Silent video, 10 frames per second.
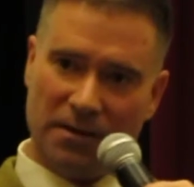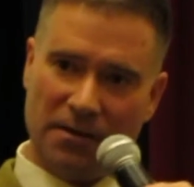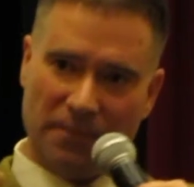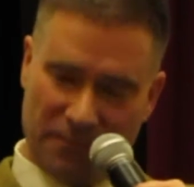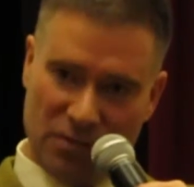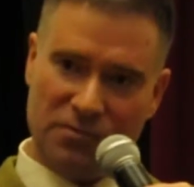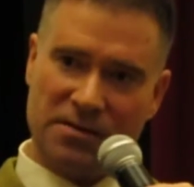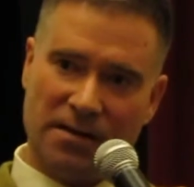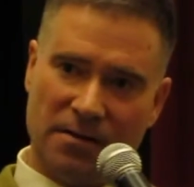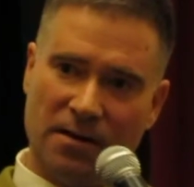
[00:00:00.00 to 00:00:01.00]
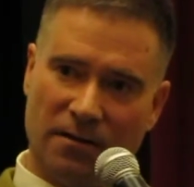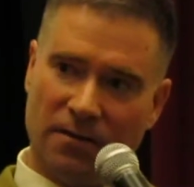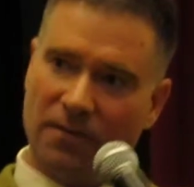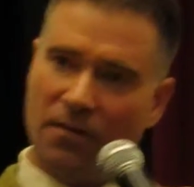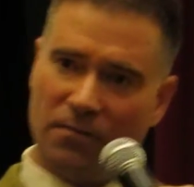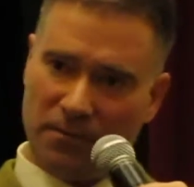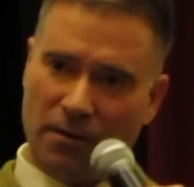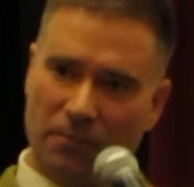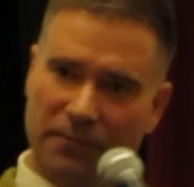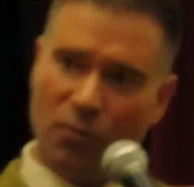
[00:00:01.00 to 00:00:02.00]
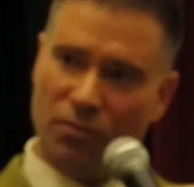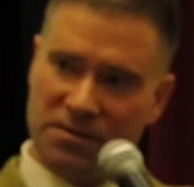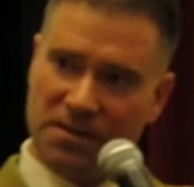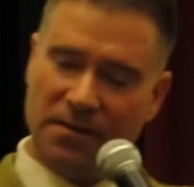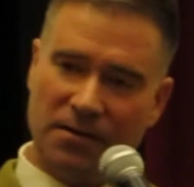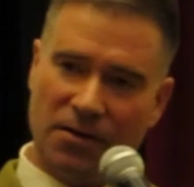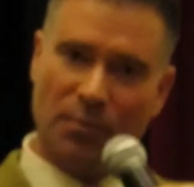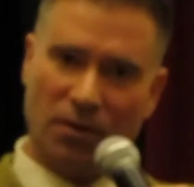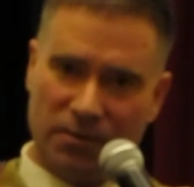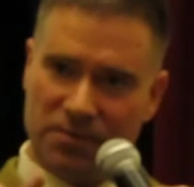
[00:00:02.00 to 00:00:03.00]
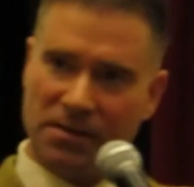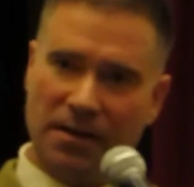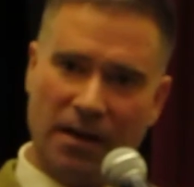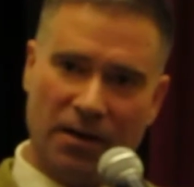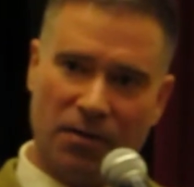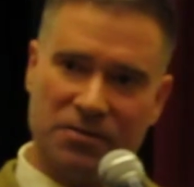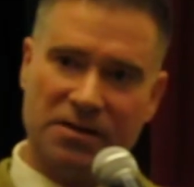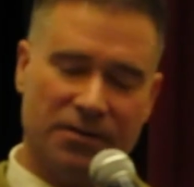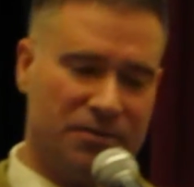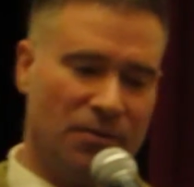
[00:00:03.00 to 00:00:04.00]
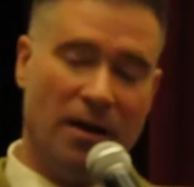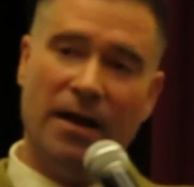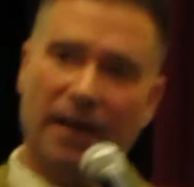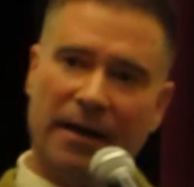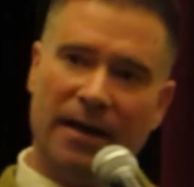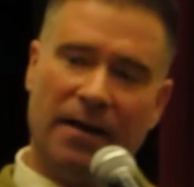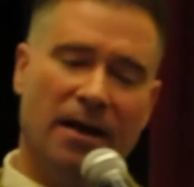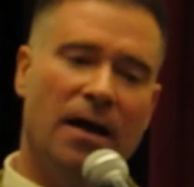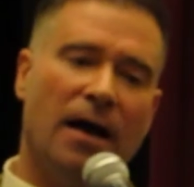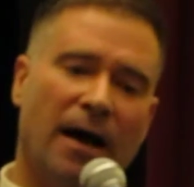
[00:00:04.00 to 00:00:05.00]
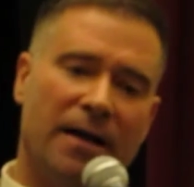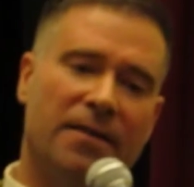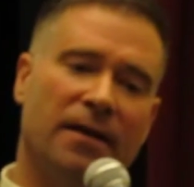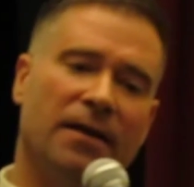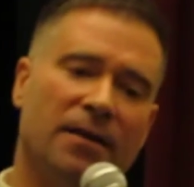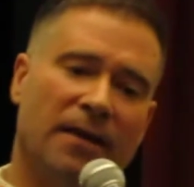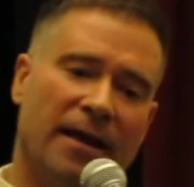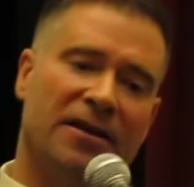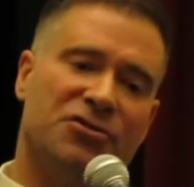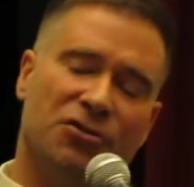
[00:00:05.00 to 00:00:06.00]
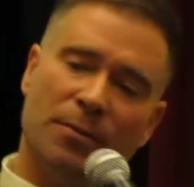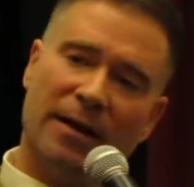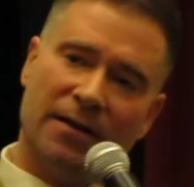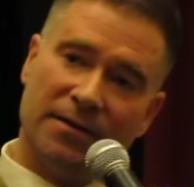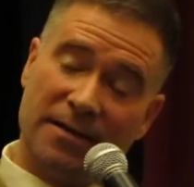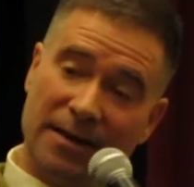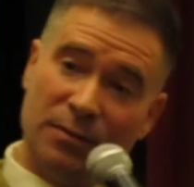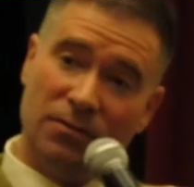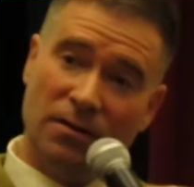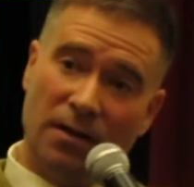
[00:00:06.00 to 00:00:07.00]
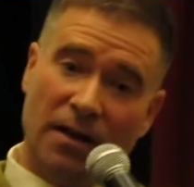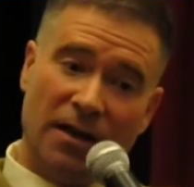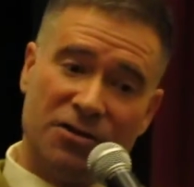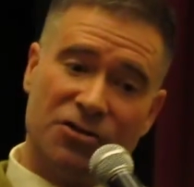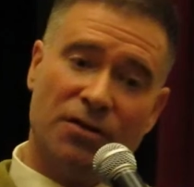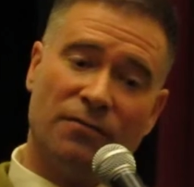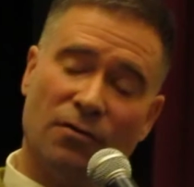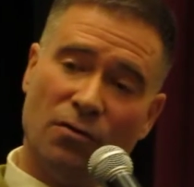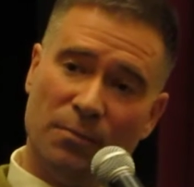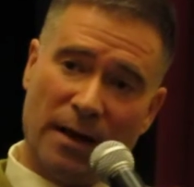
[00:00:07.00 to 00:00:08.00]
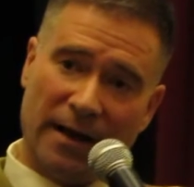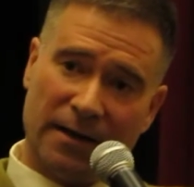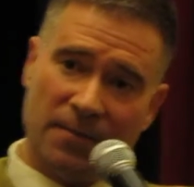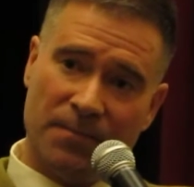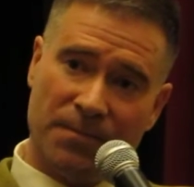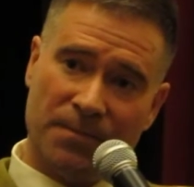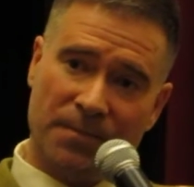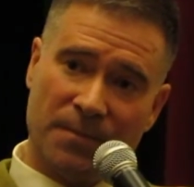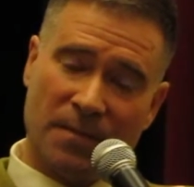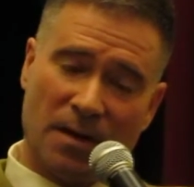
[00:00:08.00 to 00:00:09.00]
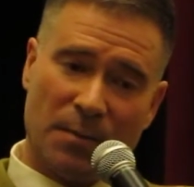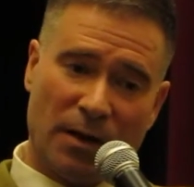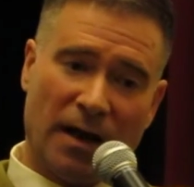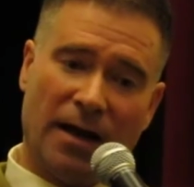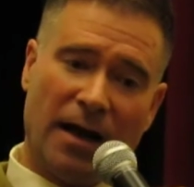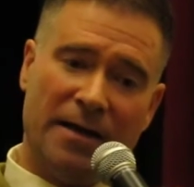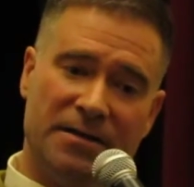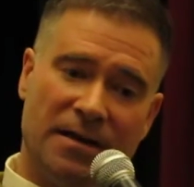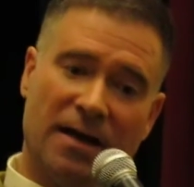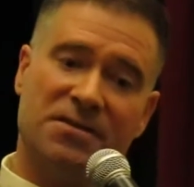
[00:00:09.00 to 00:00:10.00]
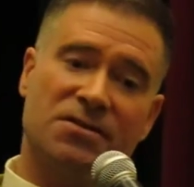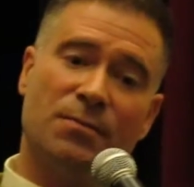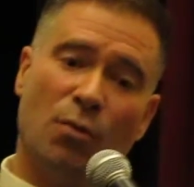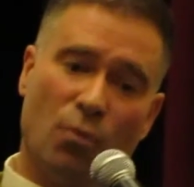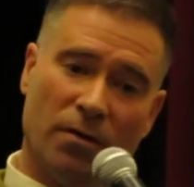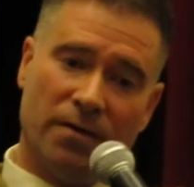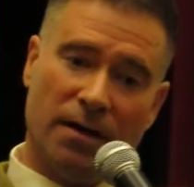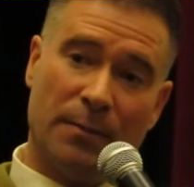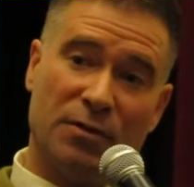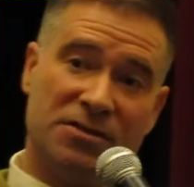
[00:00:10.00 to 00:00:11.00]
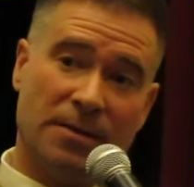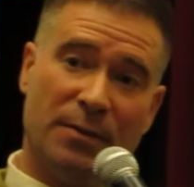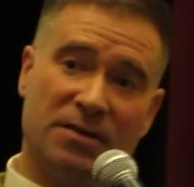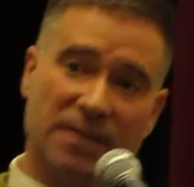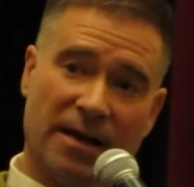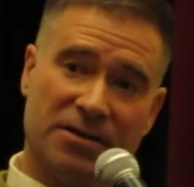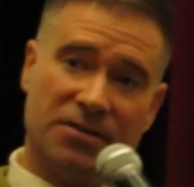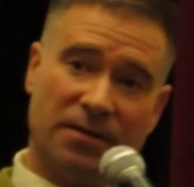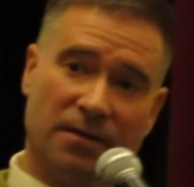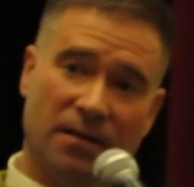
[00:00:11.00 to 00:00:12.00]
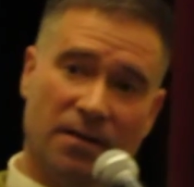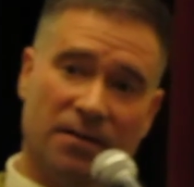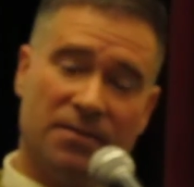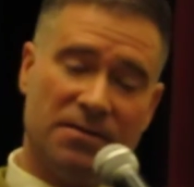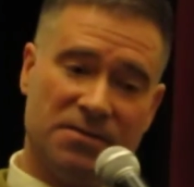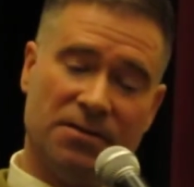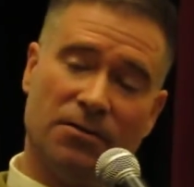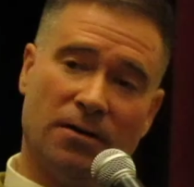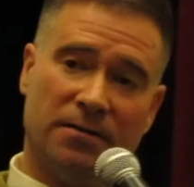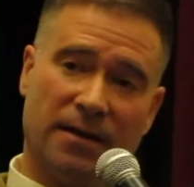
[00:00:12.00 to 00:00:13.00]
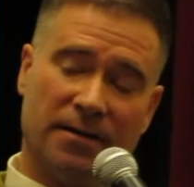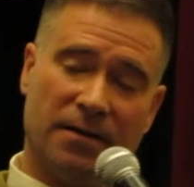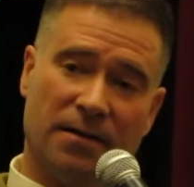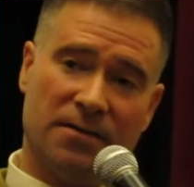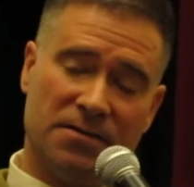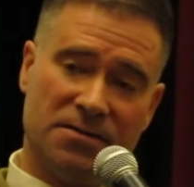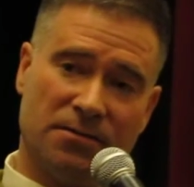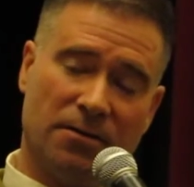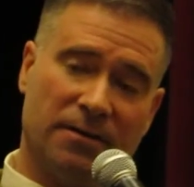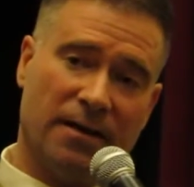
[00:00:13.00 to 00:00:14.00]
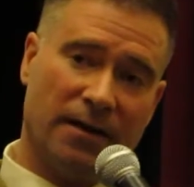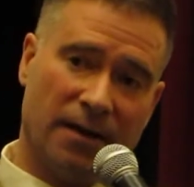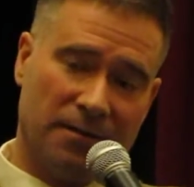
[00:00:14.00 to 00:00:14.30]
views that are yours and your brothers and others here too. Again, I think that it should have been on the table. It should have rolled back. But I did not support a precipitous action to zero out that account.